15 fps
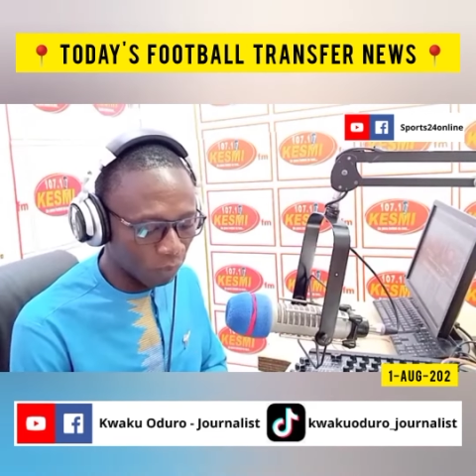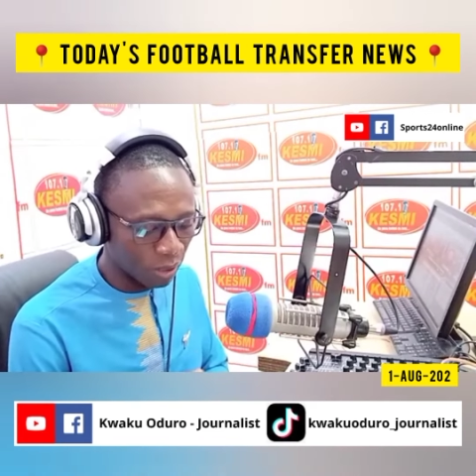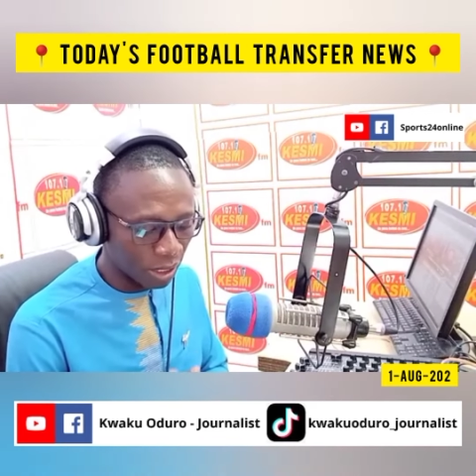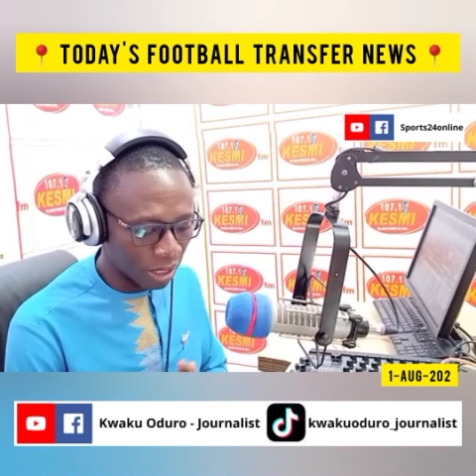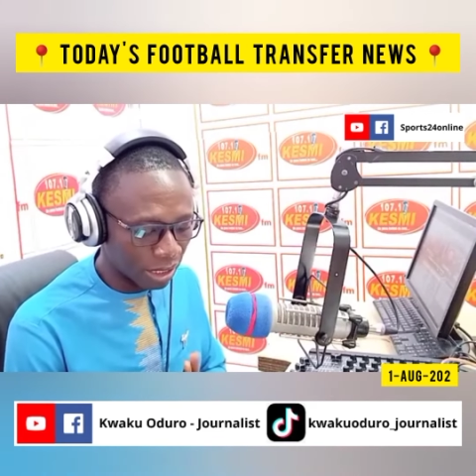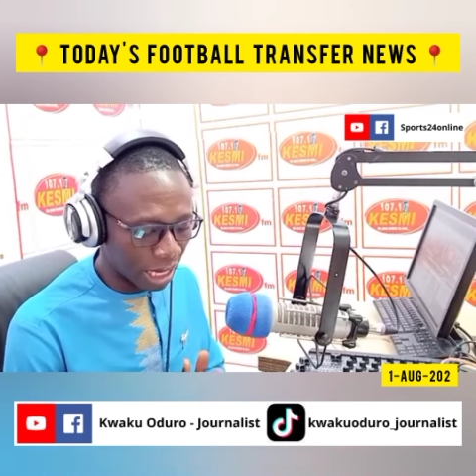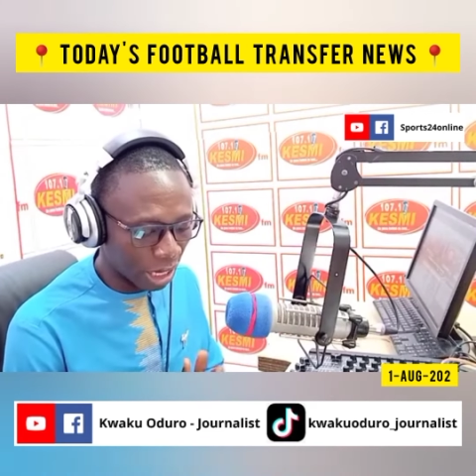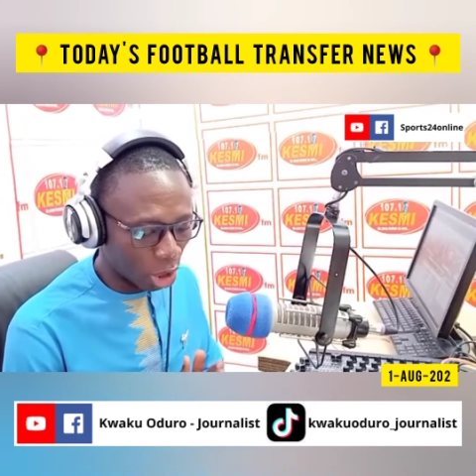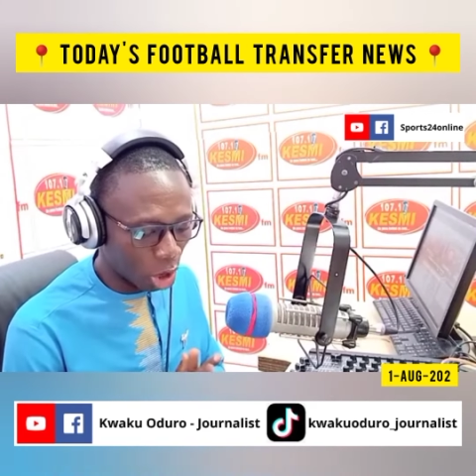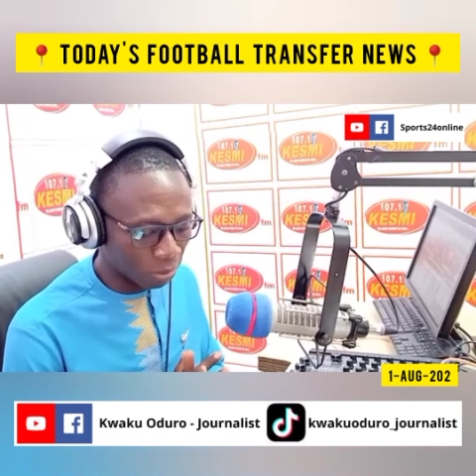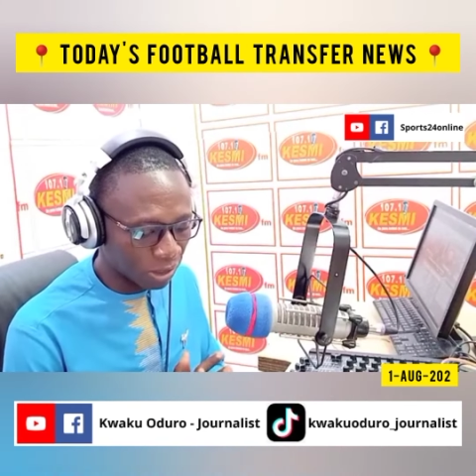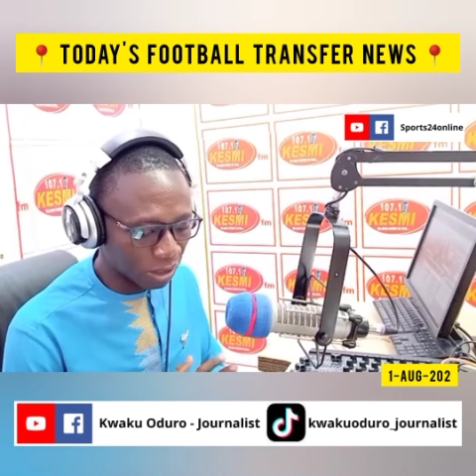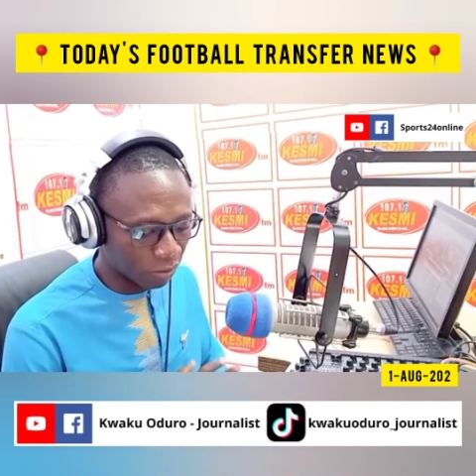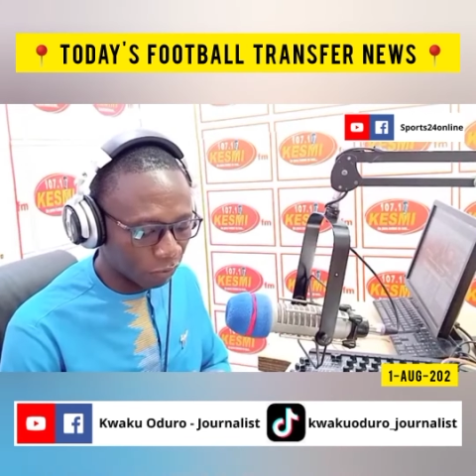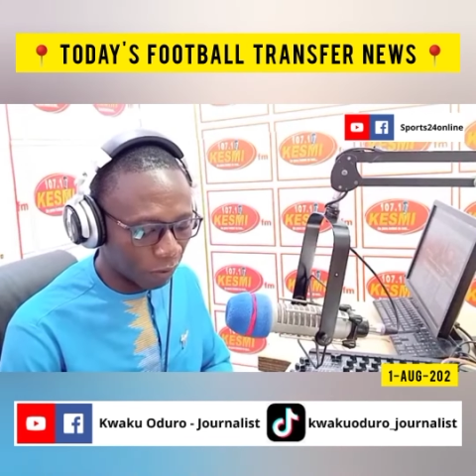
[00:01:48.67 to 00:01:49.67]
is an
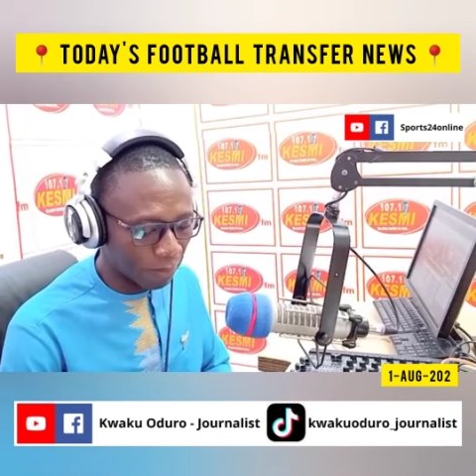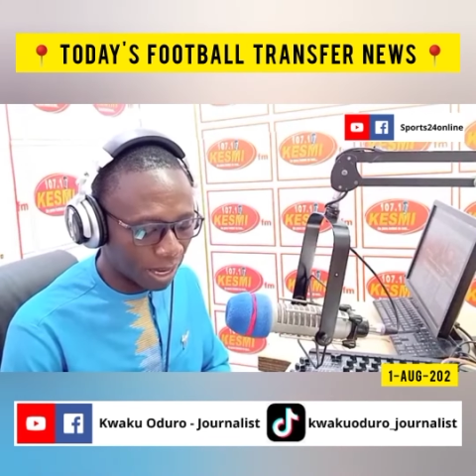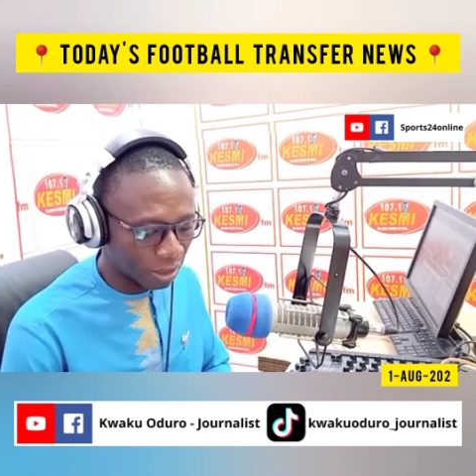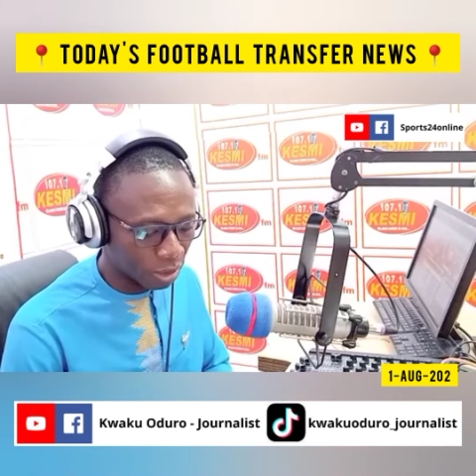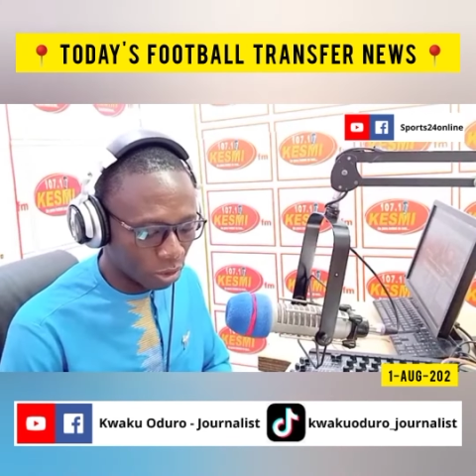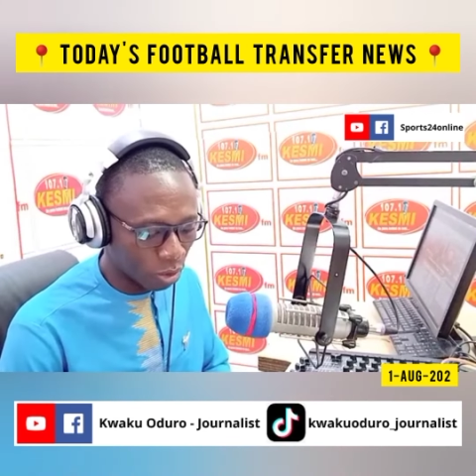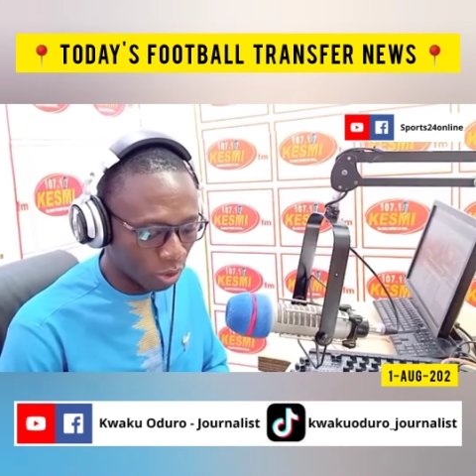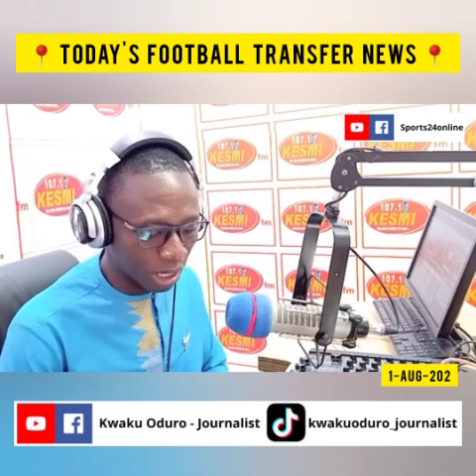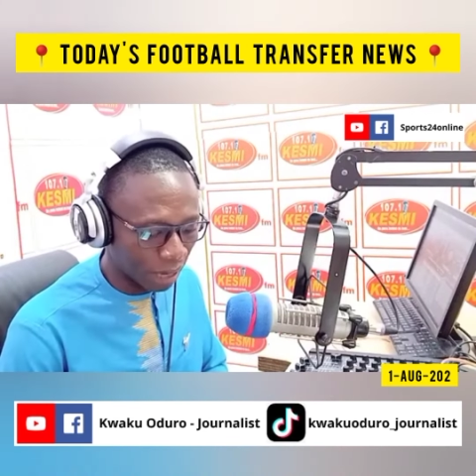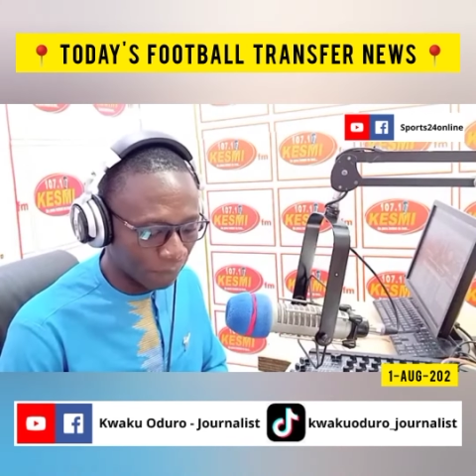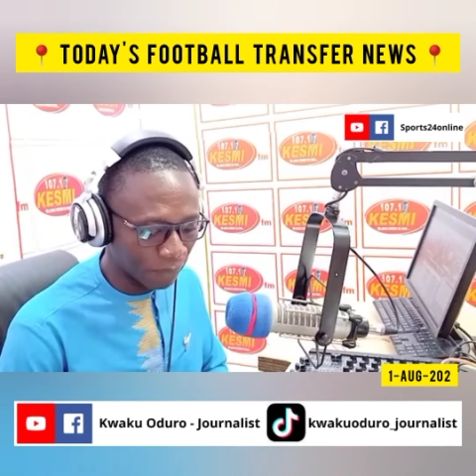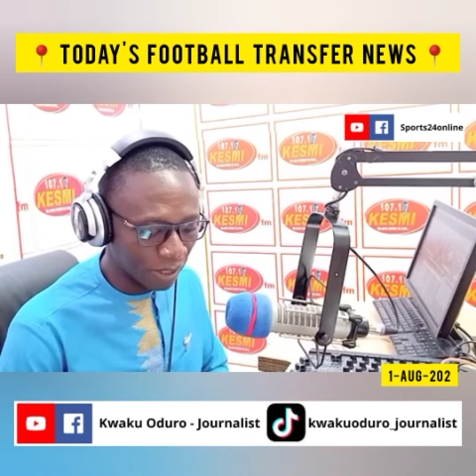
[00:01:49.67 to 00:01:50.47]
option for Barcelona